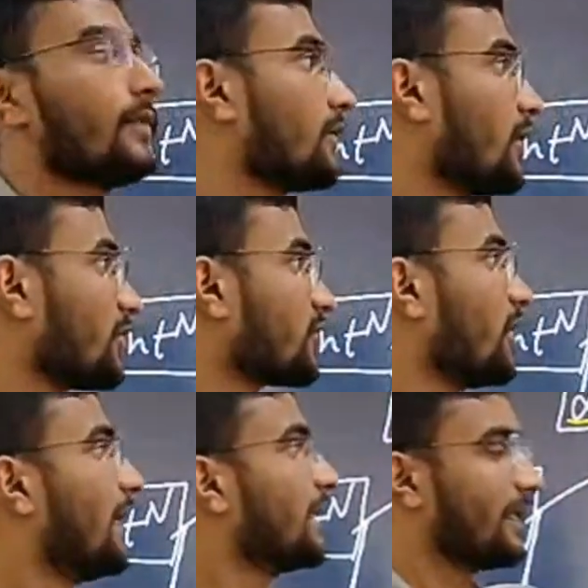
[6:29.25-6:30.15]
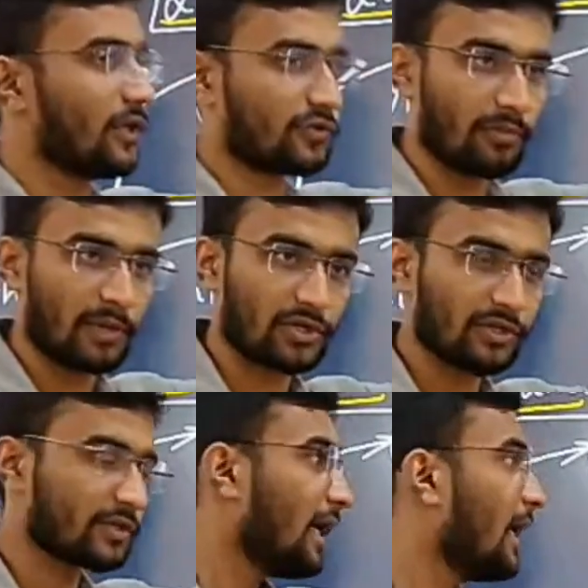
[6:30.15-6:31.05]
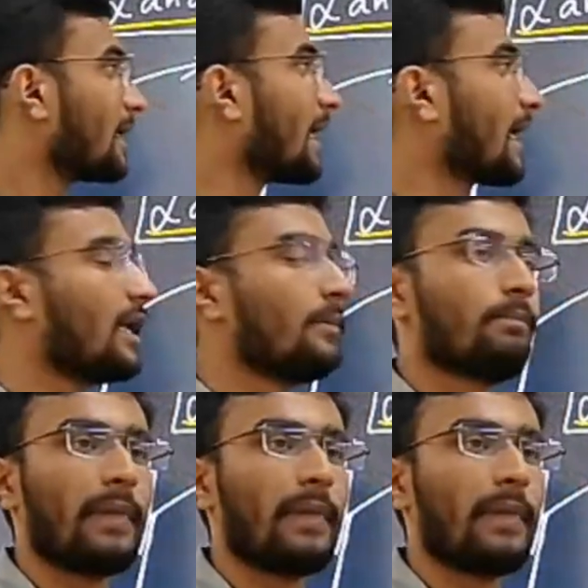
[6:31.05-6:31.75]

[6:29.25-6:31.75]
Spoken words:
It is series of measures taken up